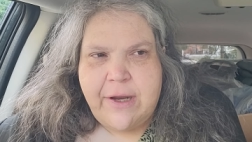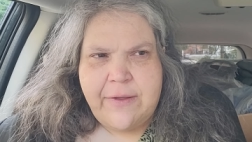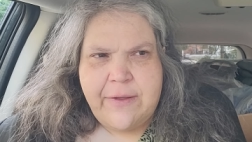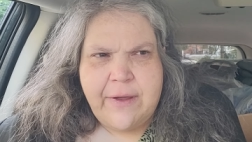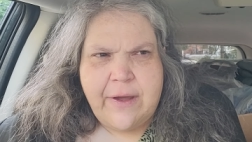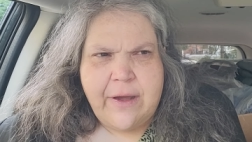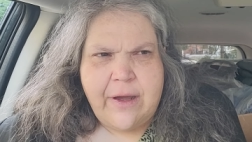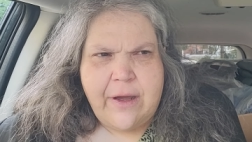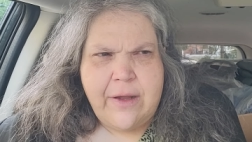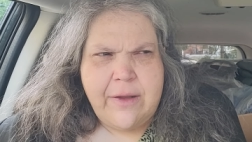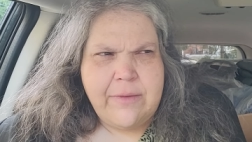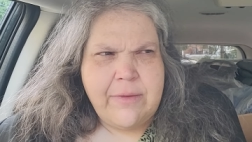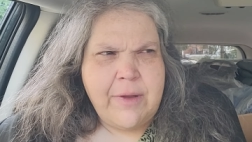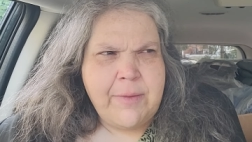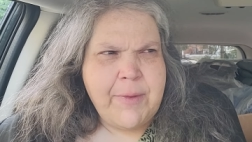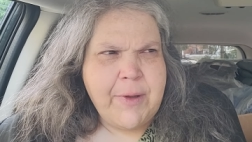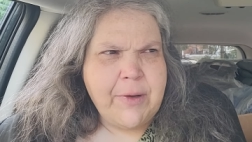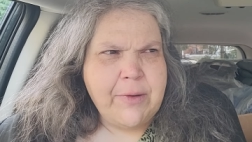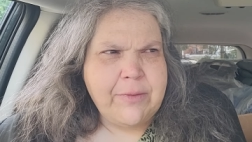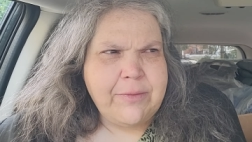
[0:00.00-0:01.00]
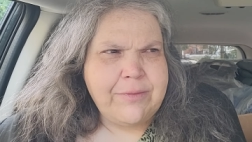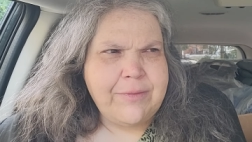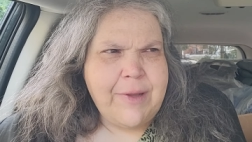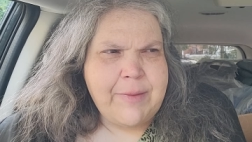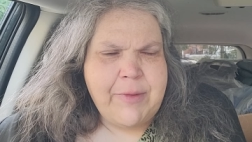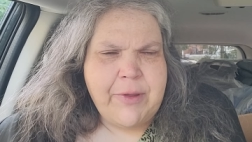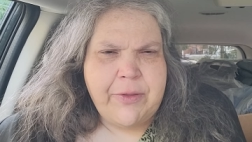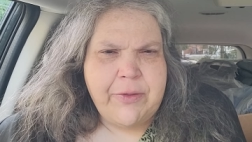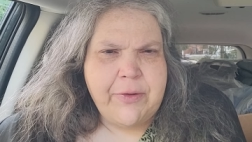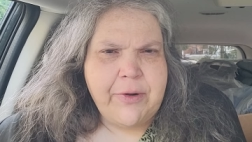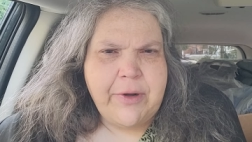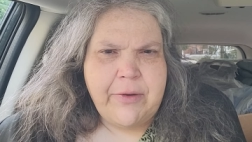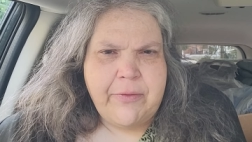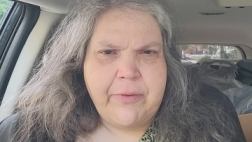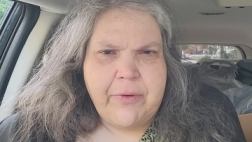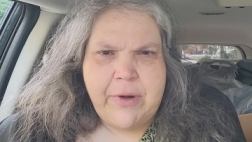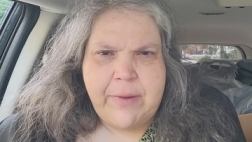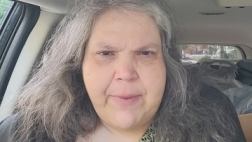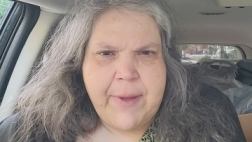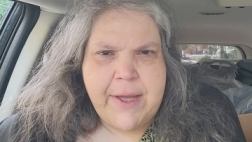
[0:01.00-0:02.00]
I think I got about maybe 30 or
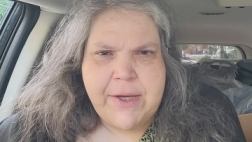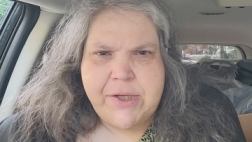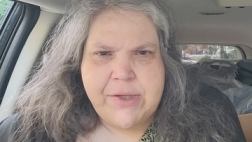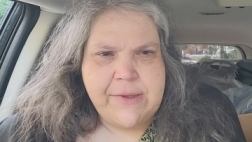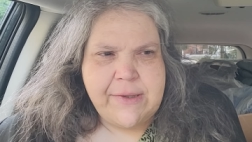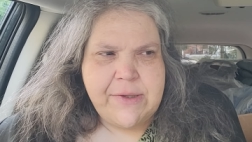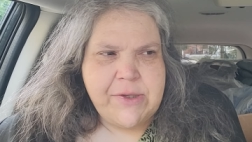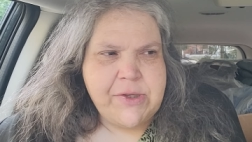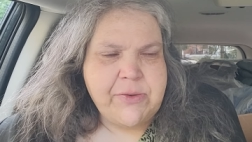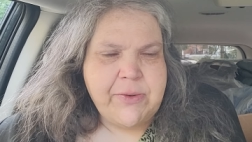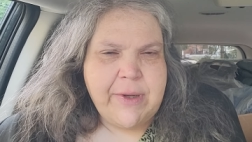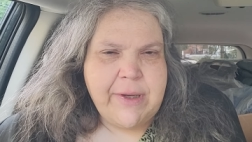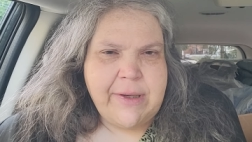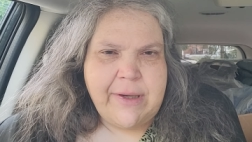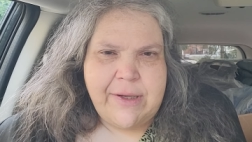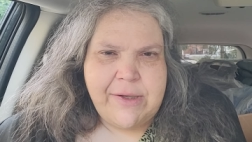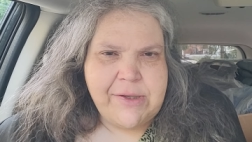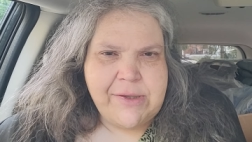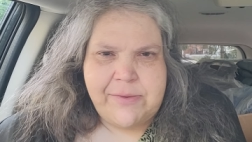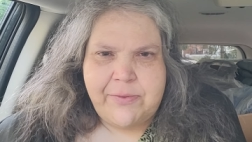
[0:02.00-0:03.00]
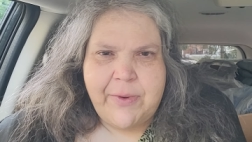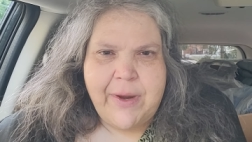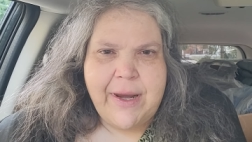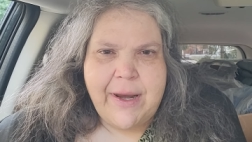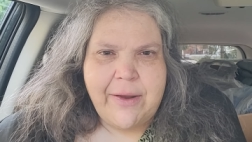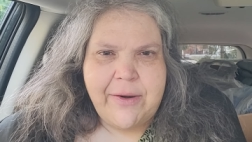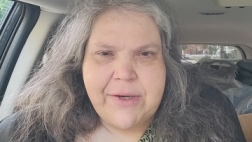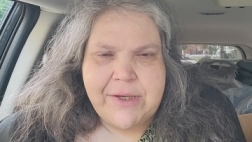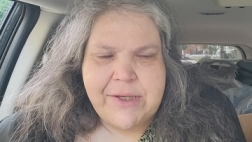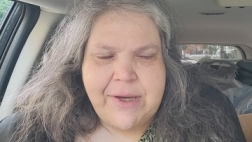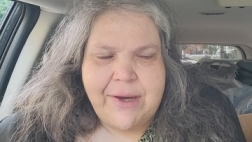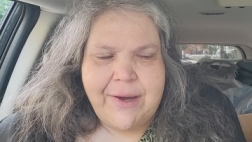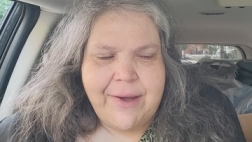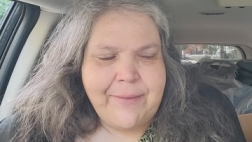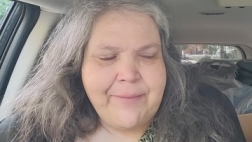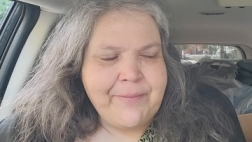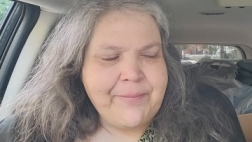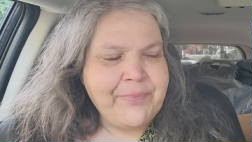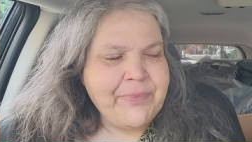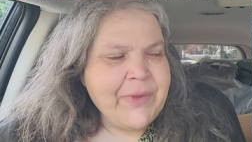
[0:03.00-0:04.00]
40 pages into it, and I just ran out of
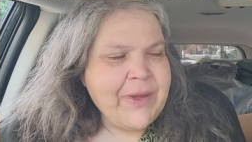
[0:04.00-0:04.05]
time.